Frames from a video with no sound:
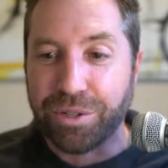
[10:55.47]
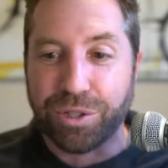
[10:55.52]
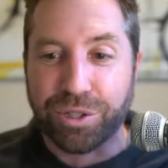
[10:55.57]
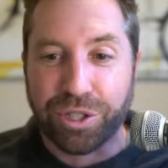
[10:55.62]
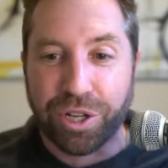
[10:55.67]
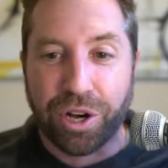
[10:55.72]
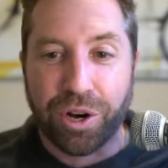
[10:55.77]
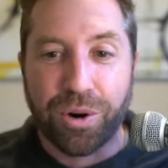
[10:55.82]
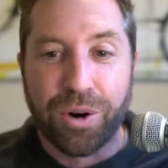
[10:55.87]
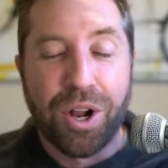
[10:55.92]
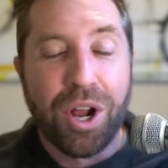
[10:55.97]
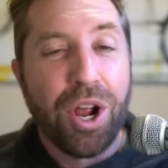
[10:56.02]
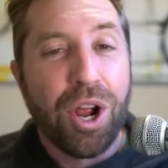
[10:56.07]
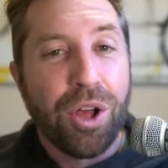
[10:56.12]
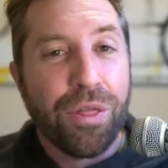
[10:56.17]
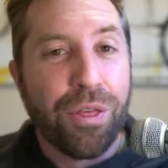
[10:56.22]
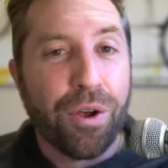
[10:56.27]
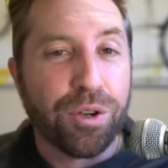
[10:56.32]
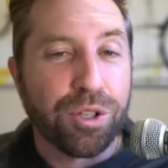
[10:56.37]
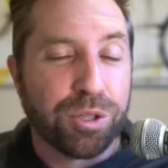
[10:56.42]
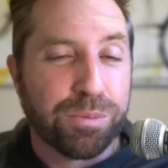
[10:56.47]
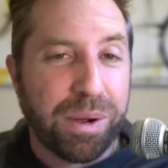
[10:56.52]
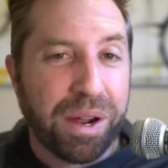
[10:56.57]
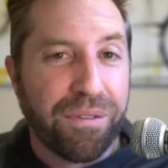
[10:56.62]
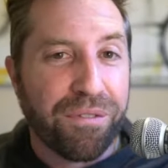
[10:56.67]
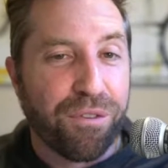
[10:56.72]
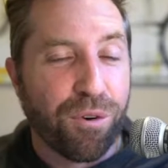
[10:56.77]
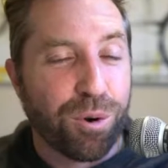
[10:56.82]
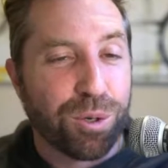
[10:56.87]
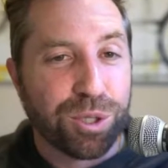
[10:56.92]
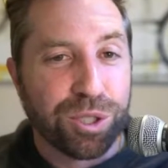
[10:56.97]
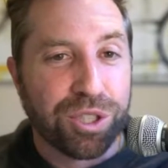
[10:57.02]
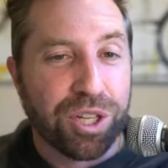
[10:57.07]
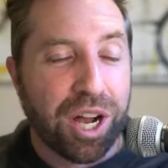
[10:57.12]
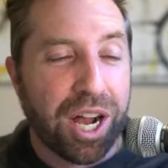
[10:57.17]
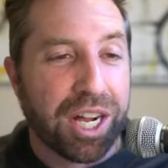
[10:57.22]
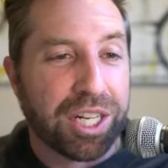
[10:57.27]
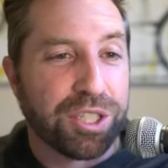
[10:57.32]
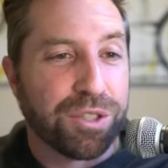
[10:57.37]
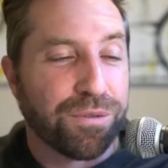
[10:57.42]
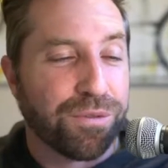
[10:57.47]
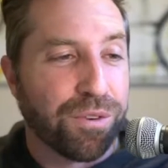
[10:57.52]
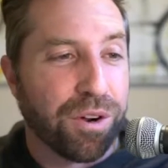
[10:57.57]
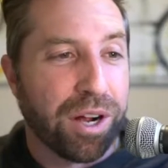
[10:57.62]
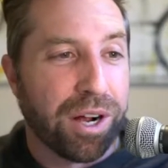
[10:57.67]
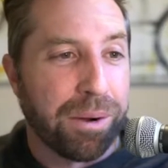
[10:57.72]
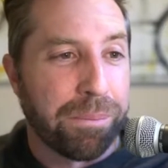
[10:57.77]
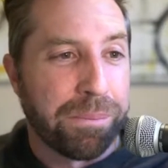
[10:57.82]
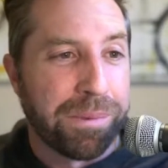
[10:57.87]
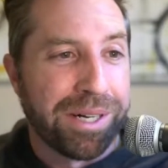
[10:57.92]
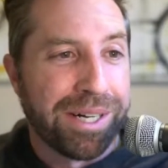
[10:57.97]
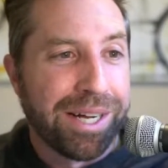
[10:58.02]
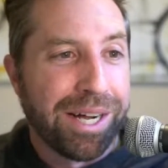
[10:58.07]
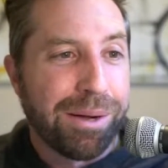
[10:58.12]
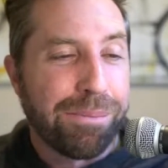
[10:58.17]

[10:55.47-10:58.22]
So those are my first thoughts from